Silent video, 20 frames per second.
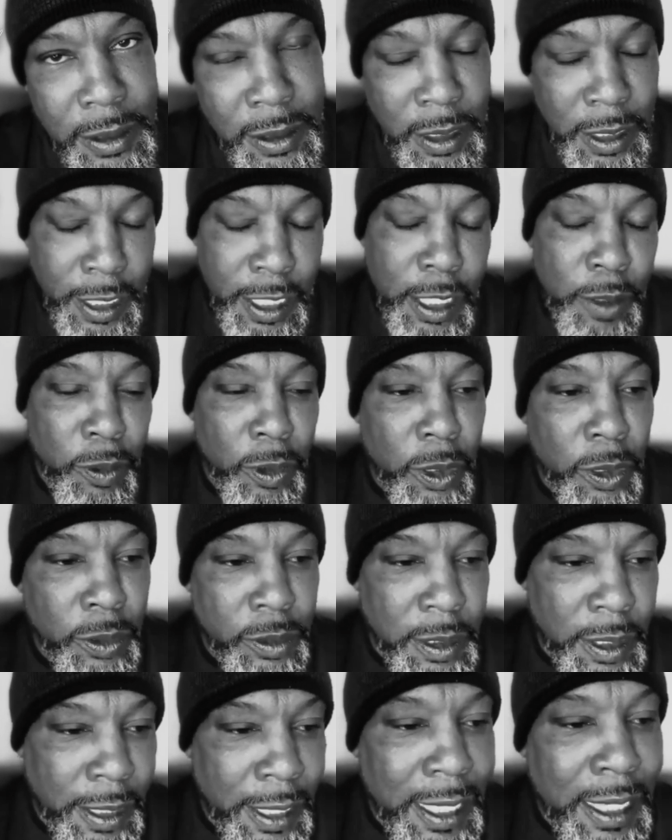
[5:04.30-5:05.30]
and
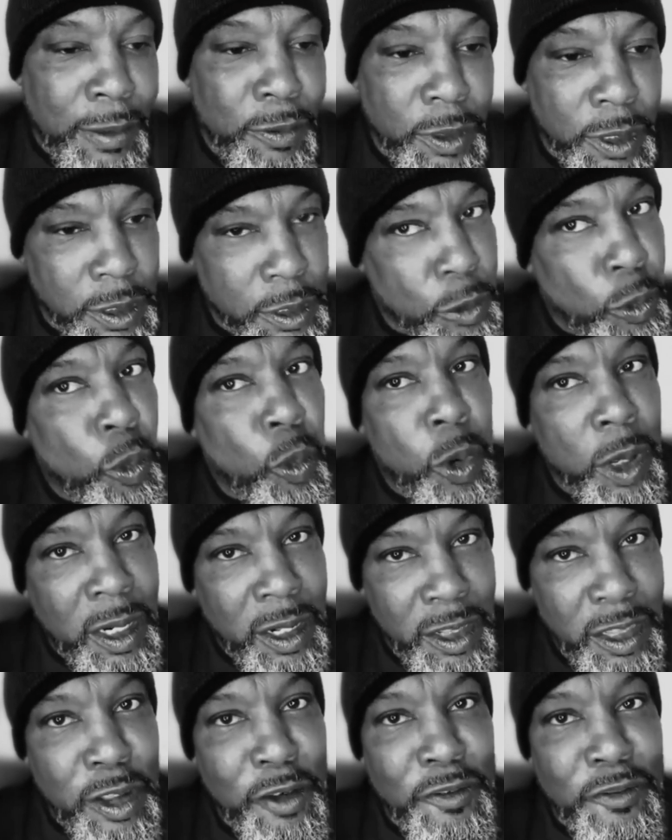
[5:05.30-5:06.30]
heroes, and he was one
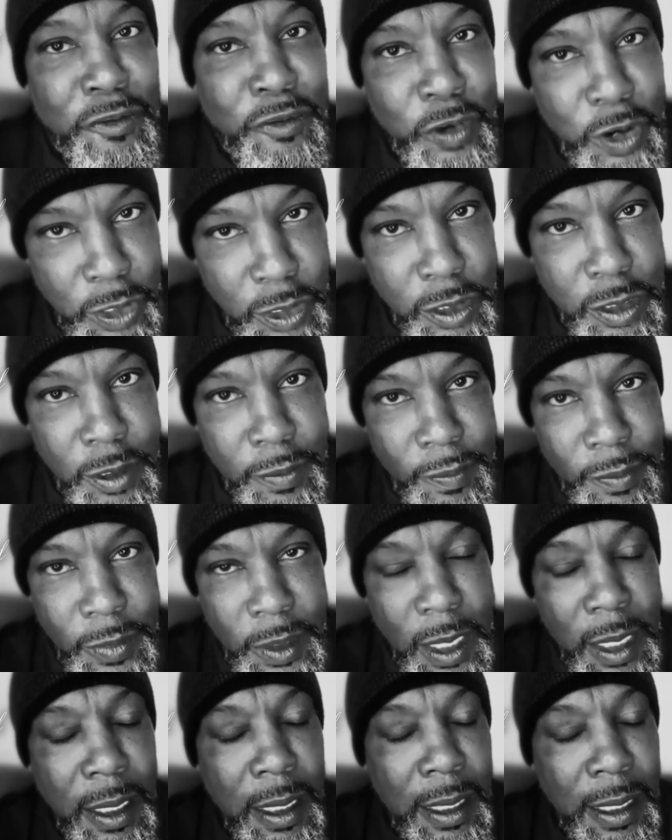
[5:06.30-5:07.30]
of the first.
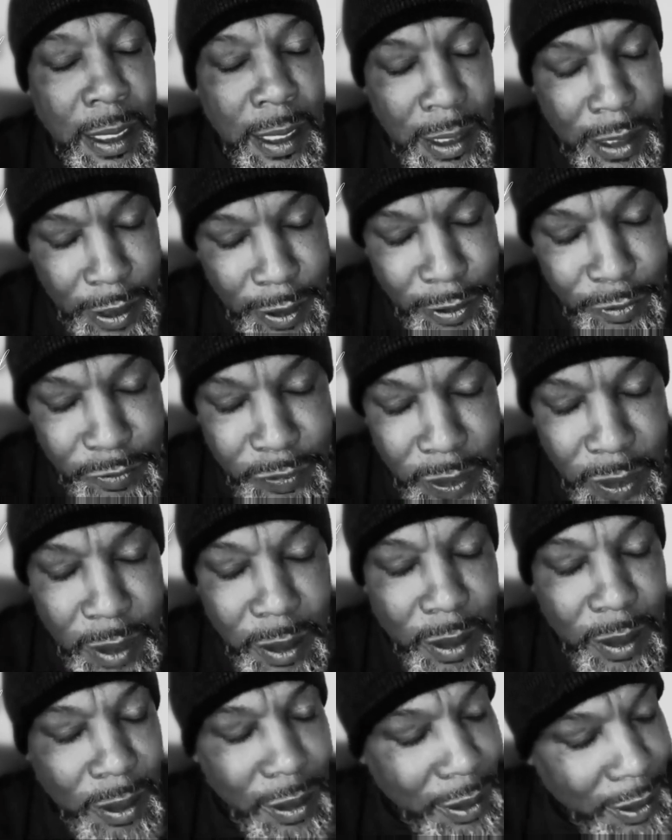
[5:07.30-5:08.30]
Love
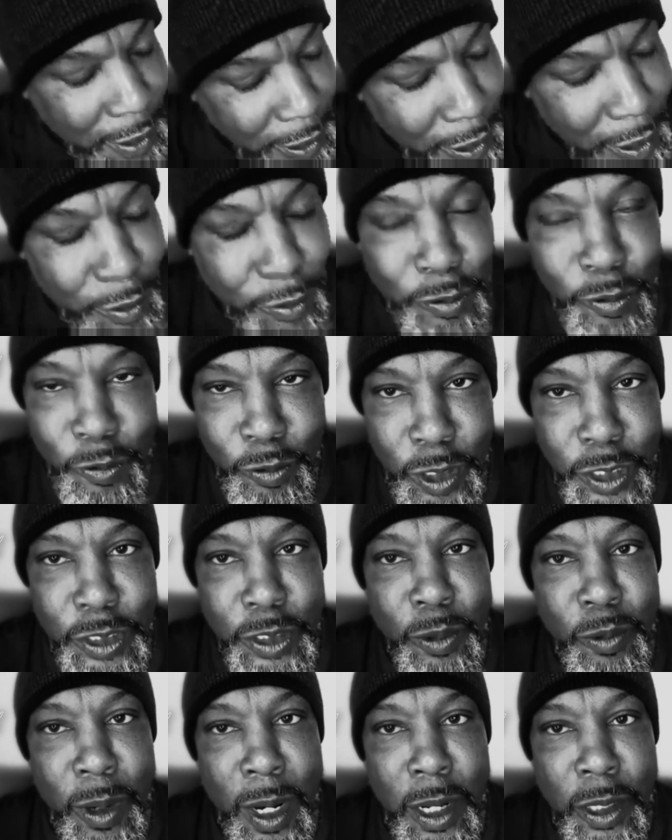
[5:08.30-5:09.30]

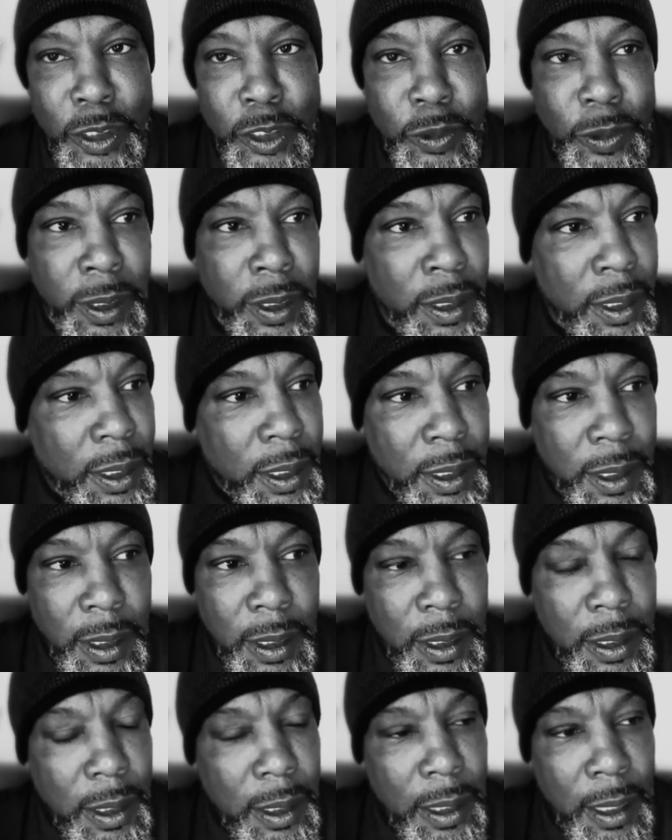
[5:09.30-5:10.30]
Richard Roundtree.
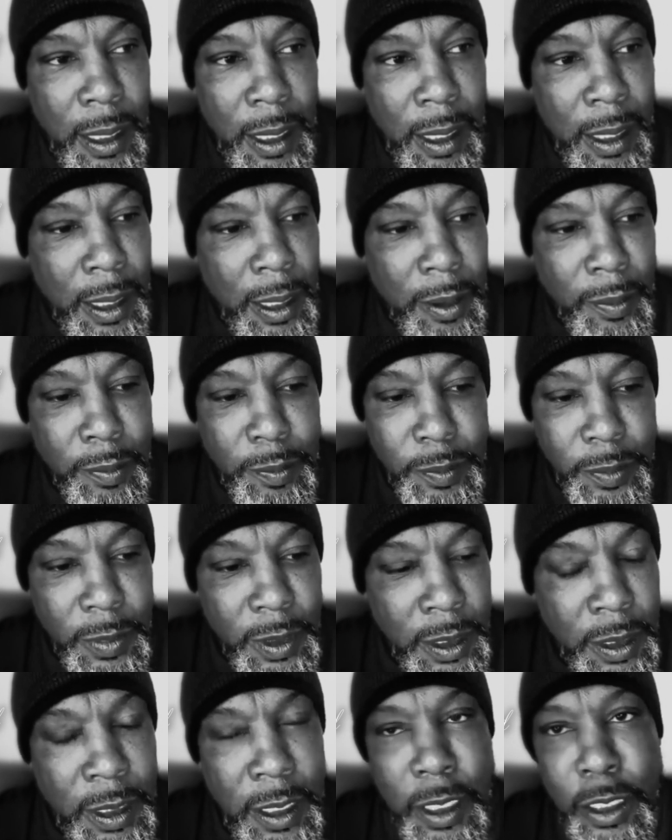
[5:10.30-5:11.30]

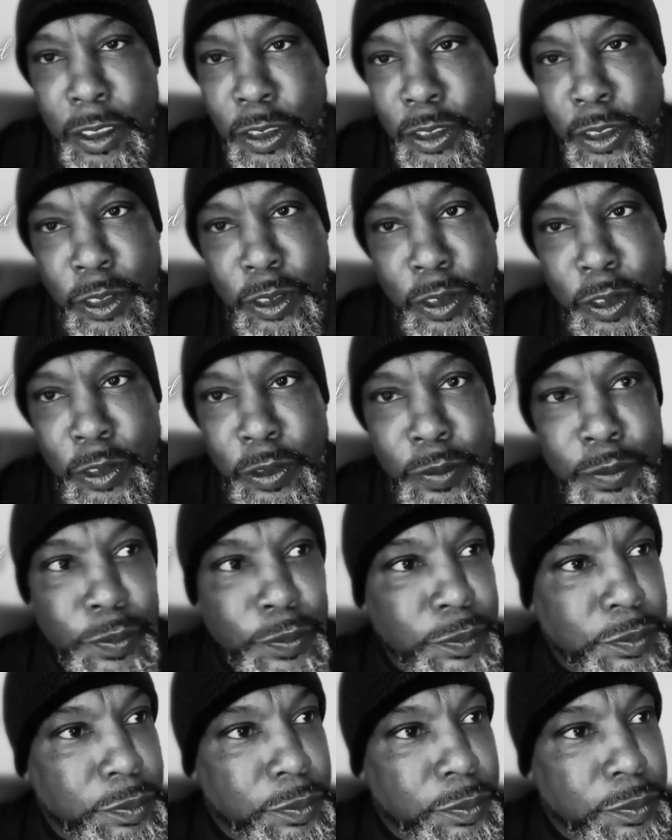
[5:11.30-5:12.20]
Good dude.